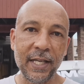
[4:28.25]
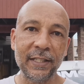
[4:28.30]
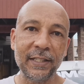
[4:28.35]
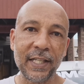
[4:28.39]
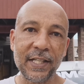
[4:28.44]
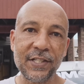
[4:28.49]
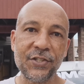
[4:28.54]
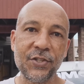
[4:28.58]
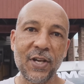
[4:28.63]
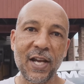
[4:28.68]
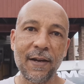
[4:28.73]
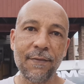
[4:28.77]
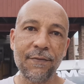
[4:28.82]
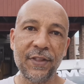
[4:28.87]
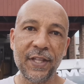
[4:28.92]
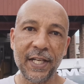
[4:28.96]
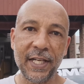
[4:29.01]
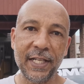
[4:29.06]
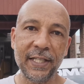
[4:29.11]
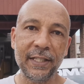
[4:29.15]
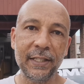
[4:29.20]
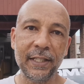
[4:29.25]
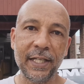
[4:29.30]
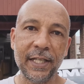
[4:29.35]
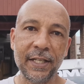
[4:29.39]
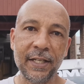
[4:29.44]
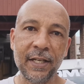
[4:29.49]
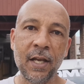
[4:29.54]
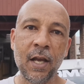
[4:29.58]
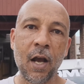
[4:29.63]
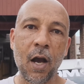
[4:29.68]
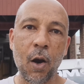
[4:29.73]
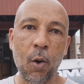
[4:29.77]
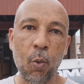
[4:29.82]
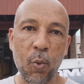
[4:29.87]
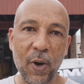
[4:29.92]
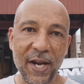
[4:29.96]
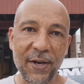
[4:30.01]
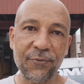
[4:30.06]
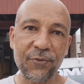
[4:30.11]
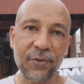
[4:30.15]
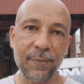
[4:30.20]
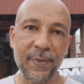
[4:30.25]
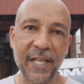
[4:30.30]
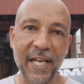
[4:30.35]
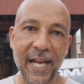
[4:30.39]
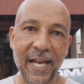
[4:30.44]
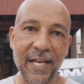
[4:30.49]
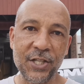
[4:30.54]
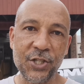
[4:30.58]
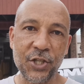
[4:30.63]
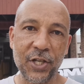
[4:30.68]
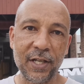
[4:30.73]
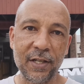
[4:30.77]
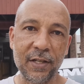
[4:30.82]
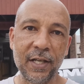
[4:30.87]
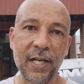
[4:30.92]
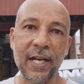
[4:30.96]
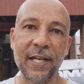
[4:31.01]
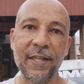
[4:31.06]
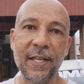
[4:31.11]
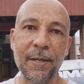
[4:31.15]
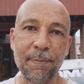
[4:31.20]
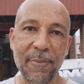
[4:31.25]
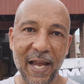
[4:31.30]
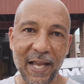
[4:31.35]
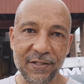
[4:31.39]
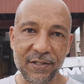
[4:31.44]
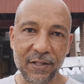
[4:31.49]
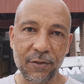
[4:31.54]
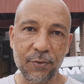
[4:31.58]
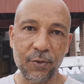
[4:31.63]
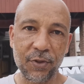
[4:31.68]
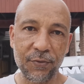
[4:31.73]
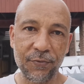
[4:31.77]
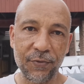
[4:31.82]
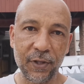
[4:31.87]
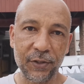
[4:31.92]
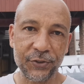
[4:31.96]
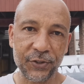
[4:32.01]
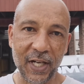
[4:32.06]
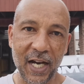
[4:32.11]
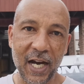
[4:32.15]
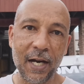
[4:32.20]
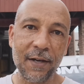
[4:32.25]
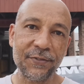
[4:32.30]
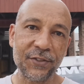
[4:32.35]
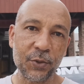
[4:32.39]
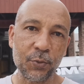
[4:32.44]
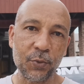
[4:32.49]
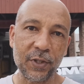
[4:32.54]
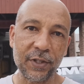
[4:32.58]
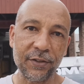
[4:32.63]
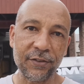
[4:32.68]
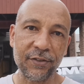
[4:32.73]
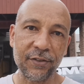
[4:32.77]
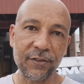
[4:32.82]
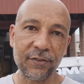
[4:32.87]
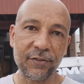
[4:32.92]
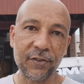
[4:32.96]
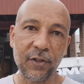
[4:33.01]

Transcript: unless you have the inlet away from the engine and then passing through the filter afterwards.